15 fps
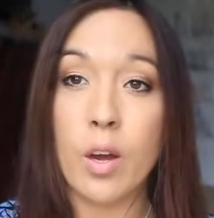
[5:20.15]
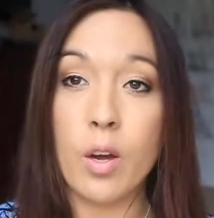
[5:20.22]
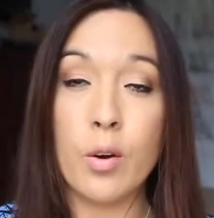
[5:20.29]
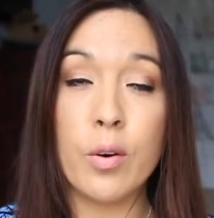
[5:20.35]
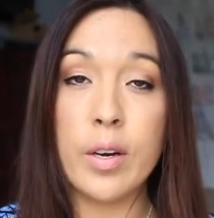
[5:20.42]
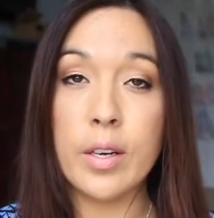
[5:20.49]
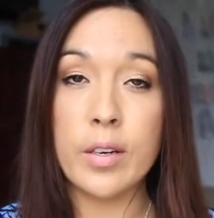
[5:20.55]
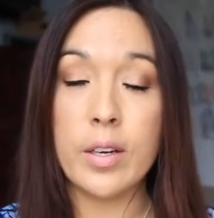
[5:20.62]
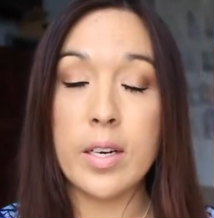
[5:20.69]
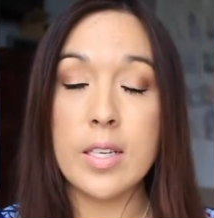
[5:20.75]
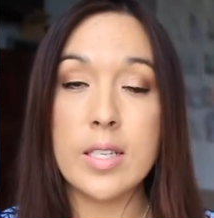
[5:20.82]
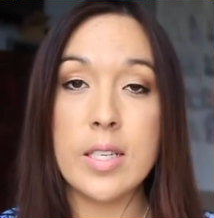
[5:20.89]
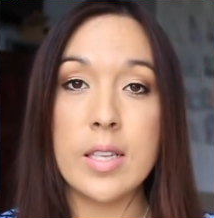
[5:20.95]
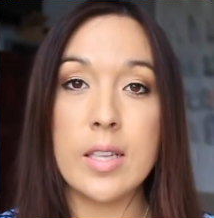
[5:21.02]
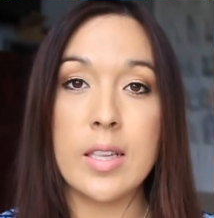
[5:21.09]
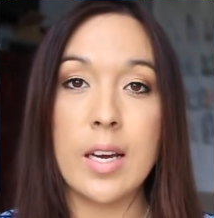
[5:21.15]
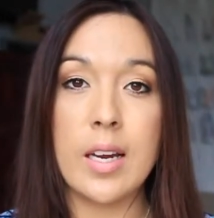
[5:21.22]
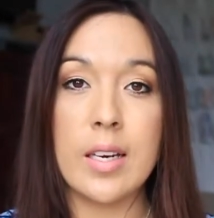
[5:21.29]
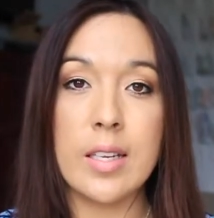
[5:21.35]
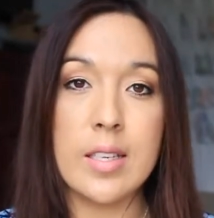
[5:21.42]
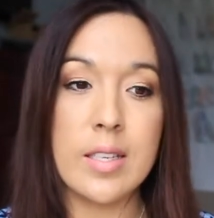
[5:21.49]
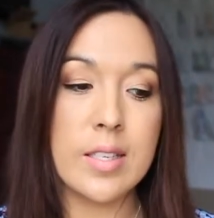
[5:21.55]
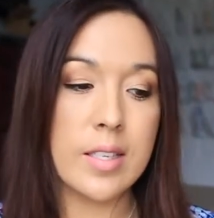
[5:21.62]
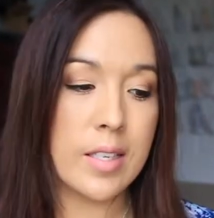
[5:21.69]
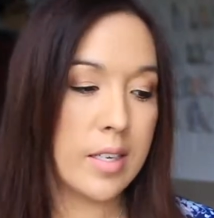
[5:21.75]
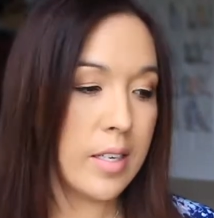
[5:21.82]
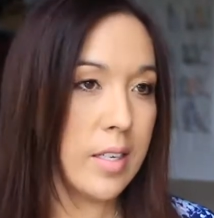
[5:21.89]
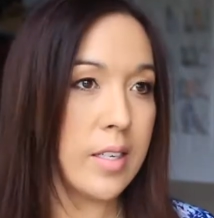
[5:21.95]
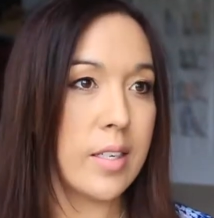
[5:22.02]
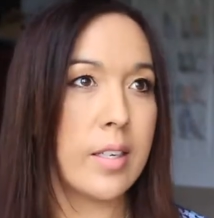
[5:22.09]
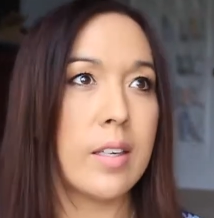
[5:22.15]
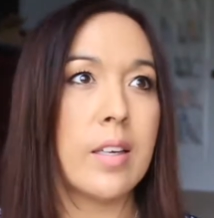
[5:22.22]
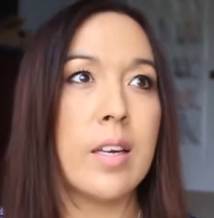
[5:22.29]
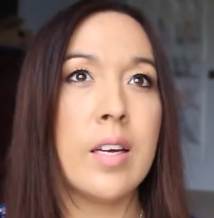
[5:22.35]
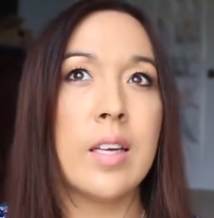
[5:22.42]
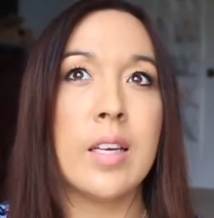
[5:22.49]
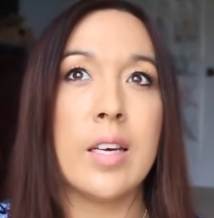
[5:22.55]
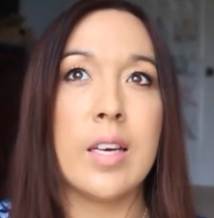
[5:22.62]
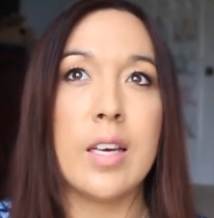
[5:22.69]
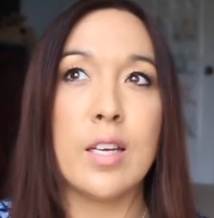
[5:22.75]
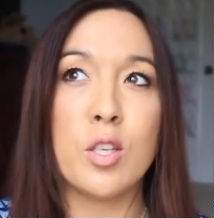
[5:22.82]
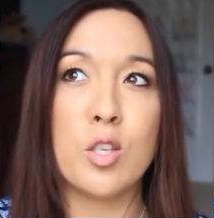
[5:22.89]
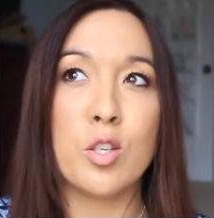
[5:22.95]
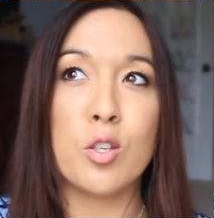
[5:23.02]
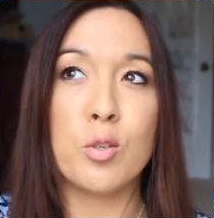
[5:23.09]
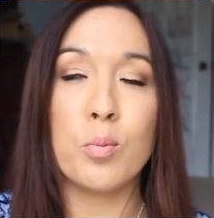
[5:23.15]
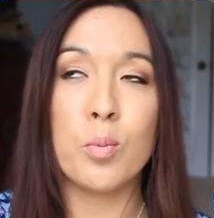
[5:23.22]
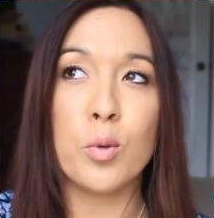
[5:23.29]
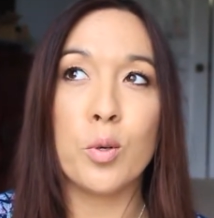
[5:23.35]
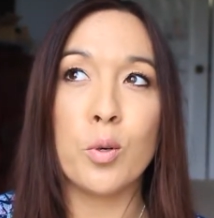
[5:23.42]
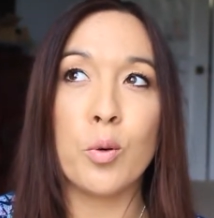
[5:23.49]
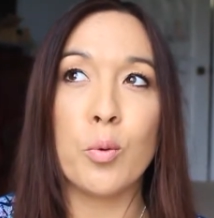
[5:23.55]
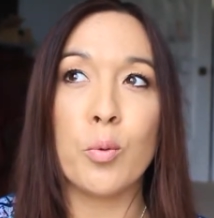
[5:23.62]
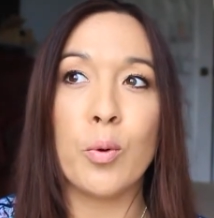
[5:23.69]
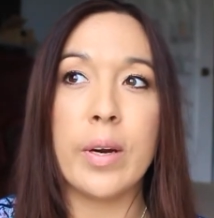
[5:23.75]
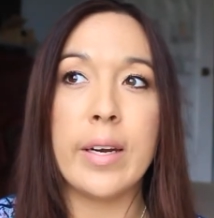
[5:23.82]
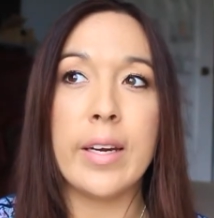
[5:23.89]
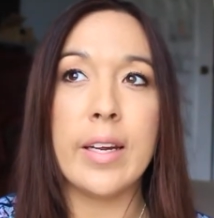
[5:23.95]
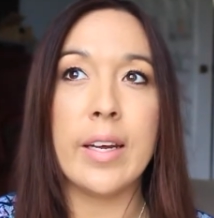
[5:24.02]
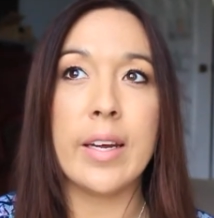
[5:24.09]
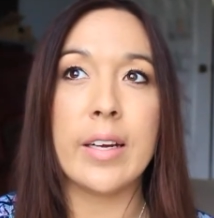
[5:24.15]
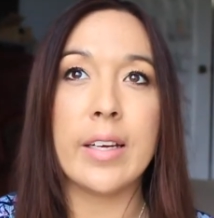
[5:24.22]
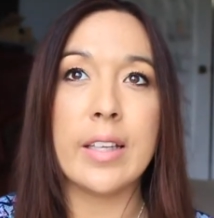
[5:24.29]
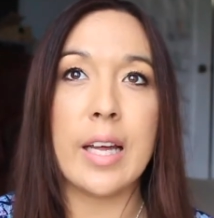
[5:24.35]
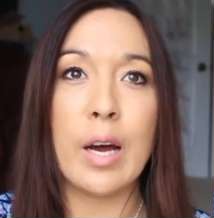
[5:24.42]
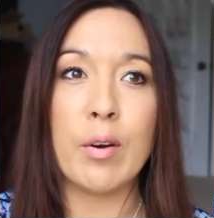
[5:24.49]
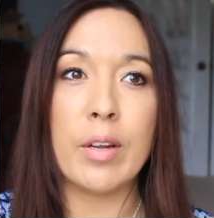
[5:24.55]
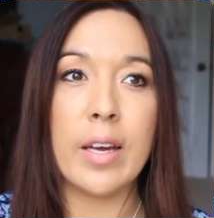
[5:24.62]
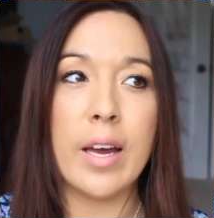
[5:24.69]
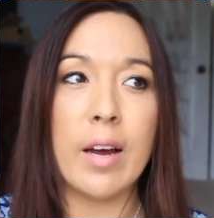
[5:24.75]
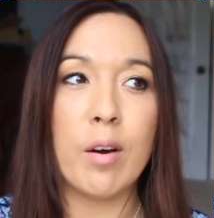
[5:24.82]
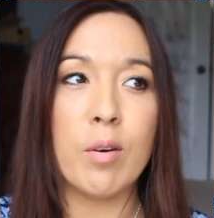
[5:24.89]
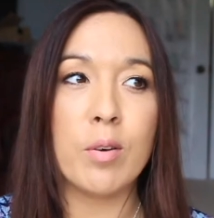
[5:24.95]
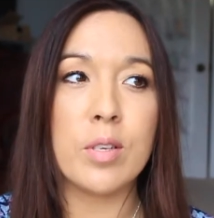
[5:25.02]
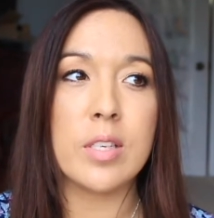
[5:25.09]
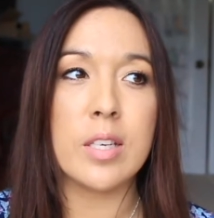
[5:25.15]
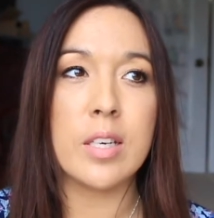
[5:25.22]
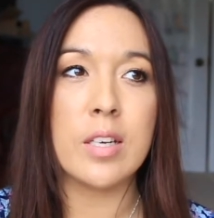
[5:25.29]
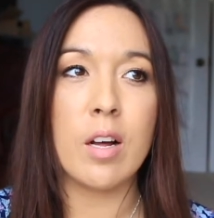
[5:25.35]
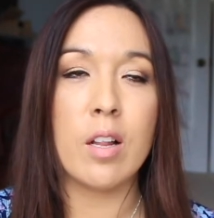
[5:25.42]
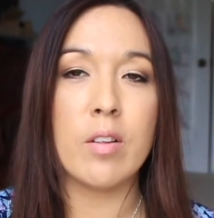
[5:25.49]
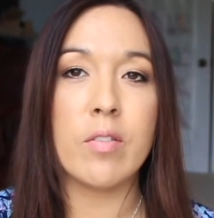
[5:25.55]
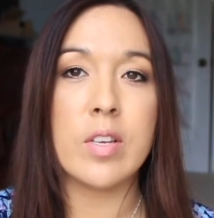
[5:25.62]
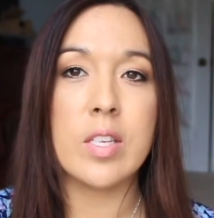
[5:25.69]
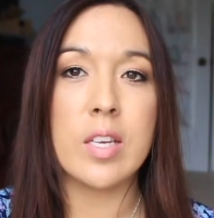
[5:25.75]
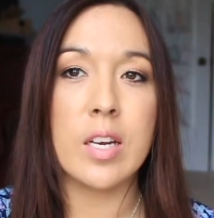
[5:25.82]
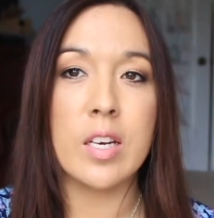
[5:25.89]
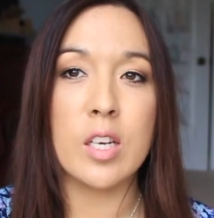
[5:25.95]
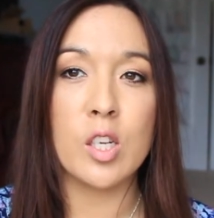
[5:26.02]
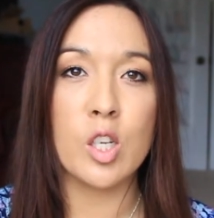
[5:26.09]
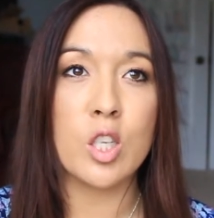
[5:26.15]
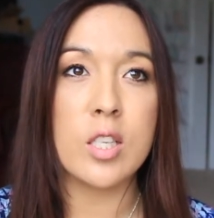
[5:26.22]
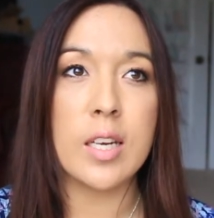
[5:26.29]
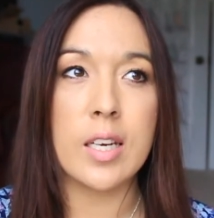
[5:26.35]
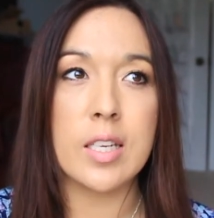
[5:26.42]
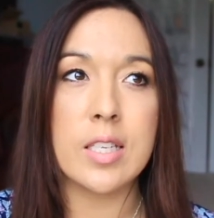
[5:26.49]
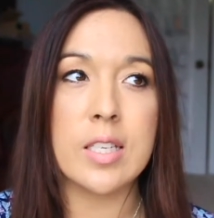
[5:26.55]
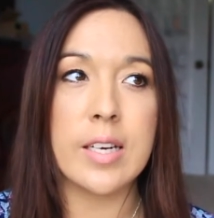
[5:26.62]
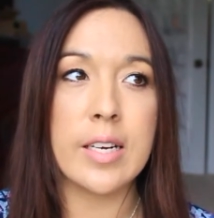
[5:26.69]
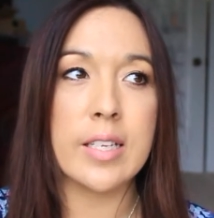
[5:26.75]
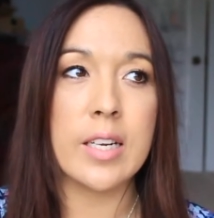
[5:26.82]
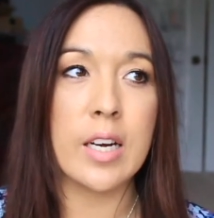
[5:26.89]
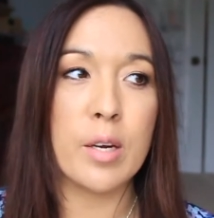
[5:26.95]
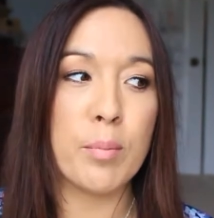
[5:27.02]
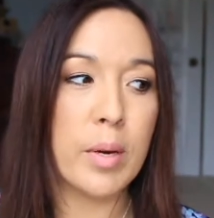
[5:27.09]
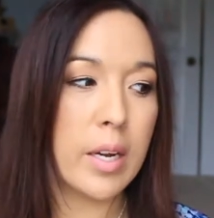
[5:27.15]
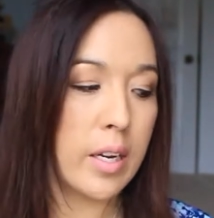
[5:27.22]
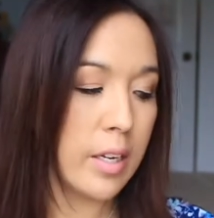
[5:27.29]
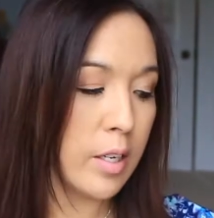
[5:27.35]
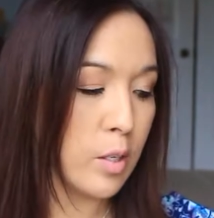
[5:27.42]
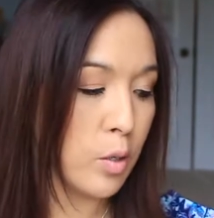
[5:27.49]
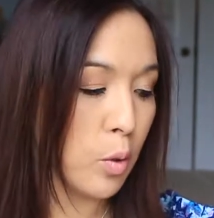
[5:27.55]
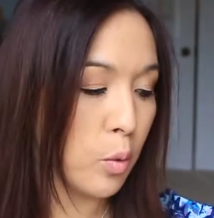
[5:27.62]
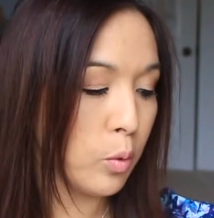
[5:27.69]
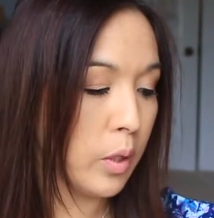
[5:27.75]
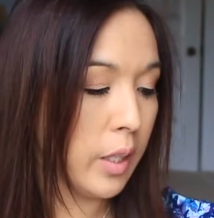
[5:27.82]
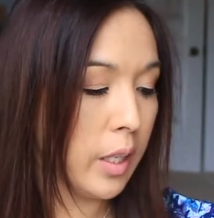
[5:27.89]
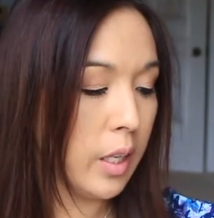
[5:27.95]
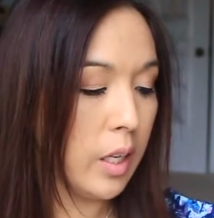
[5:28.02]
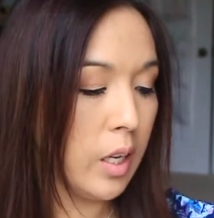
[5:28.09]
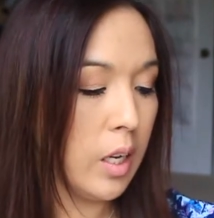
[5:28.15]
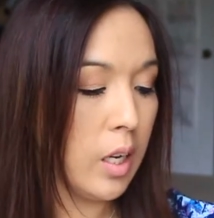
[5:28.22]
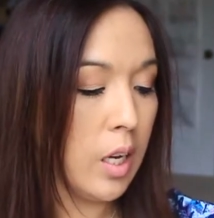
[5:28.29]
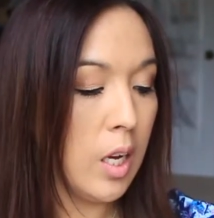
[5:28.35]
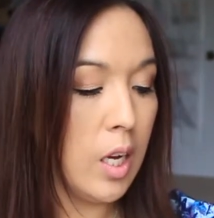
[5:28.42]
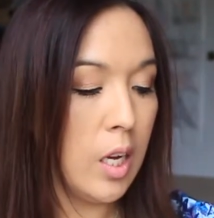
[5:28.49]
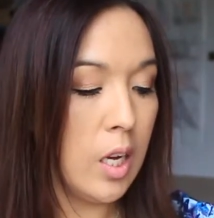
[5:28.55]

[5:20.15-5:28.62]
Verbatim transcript: All right, you guys, that is it. It's super rainy and cloudy out. It all of a sudden looks like it's nighttime, and it is only